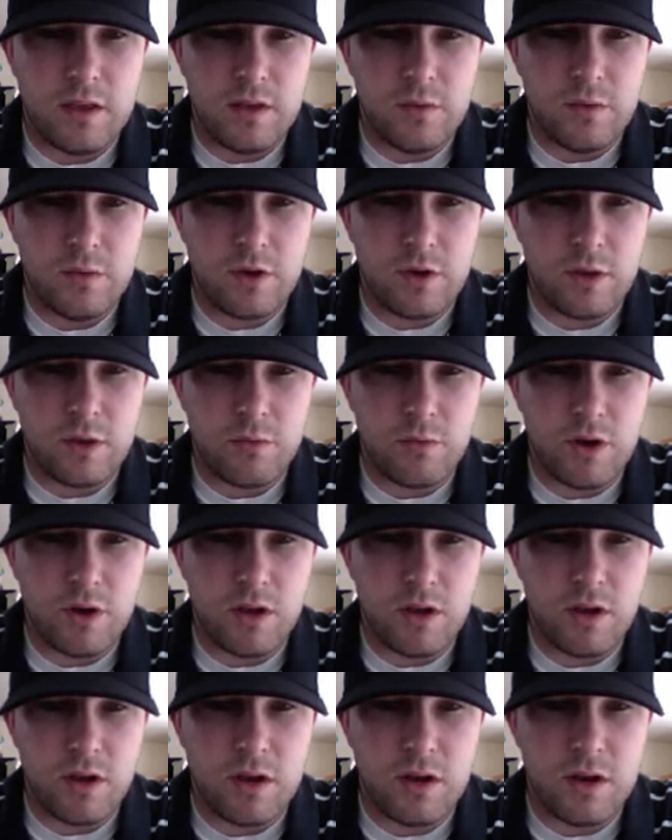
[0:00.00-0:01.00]
then we'll come right
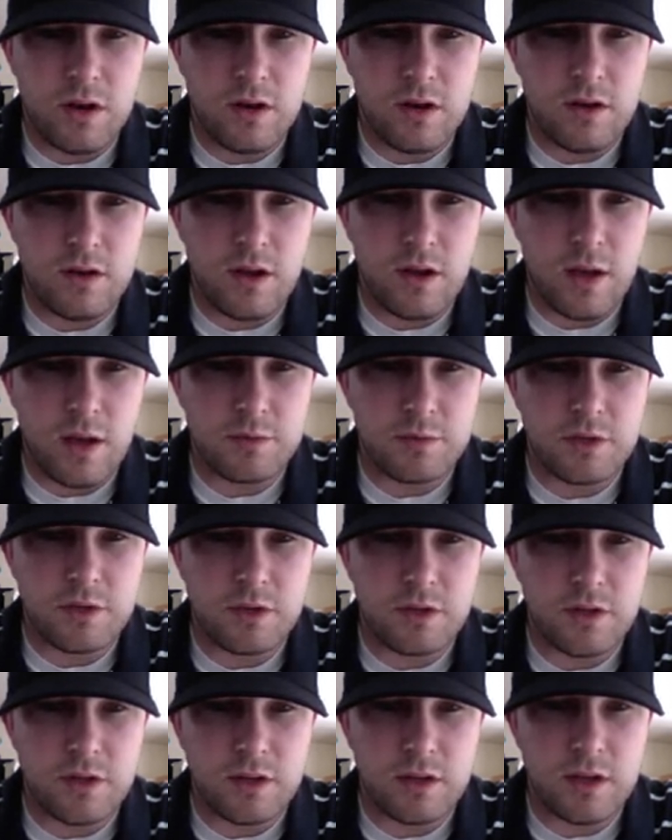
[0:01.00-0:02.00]
here and option
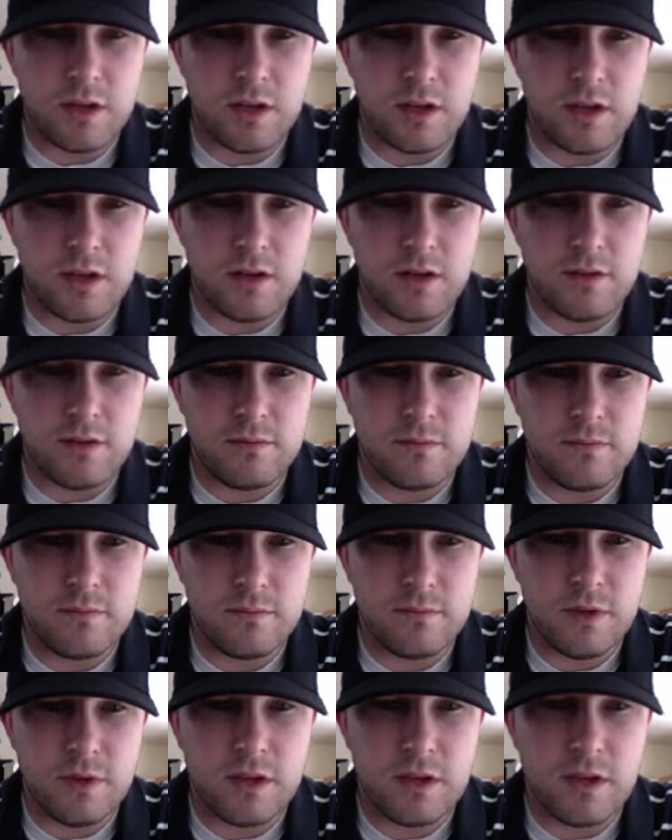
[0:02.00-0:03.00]
click again
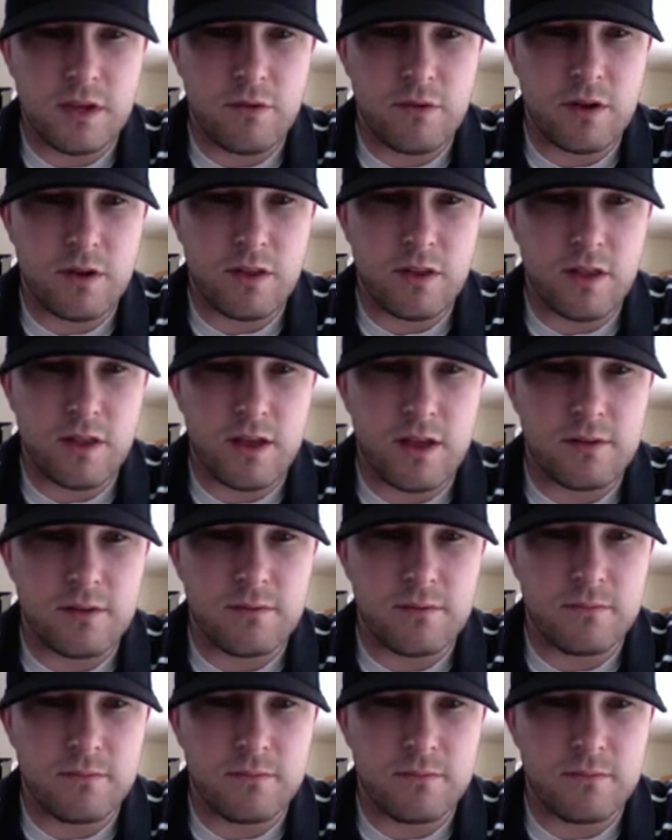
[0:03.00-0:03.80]
and get rid of that.